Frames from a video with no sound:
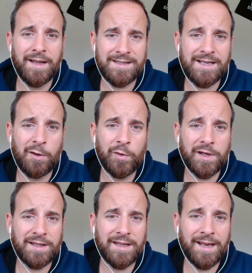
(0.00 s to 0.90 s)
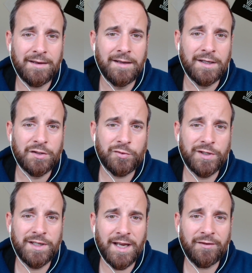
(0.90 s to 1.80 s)
how we can then
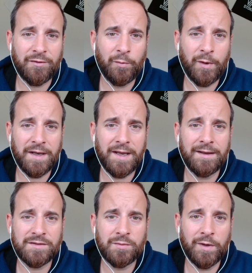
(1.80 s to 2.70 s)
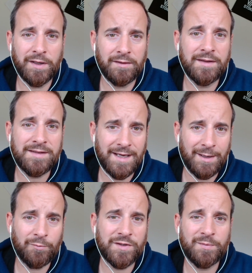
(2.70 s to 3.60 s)
treat everybody else with the
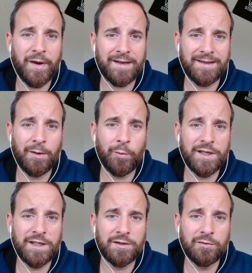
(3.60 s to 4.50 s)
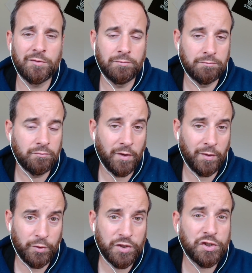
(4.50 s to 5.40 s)
same respect that
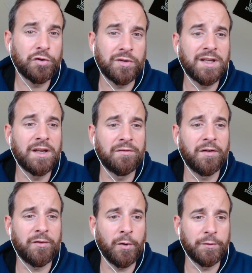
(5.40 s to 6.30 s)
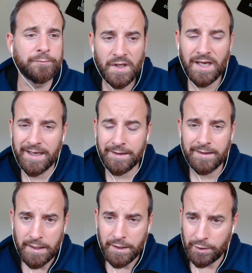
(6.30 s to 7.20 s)
we should give everyone. And
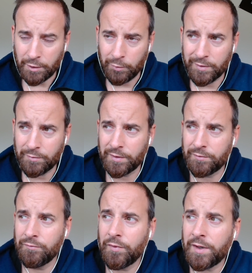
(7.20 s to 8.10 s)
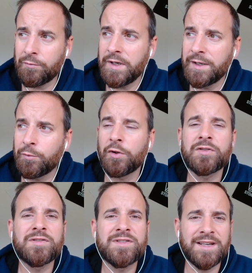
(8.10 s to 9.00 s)
it would
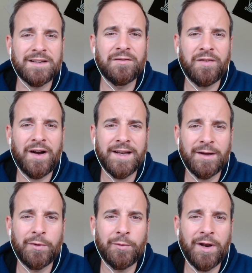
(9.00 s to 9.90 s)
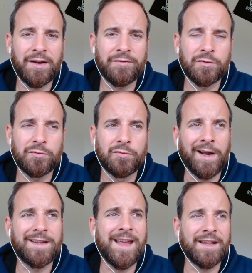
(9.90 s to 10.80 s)
also signify that we would have to
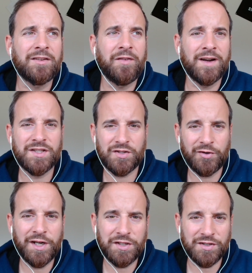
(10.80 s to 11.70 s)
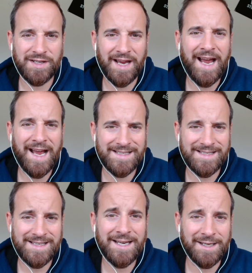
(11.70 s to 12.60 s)
identify strangers as
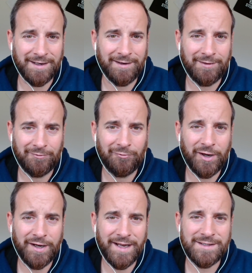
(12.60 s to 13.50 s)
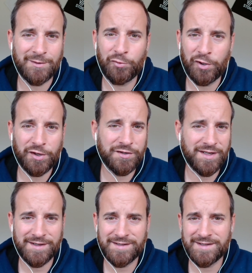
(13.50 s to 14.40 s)
kin, right, as our brothers and
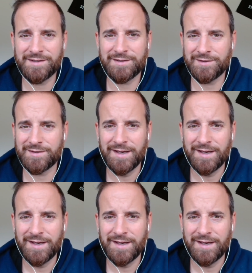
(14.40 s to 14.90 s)
our sisters,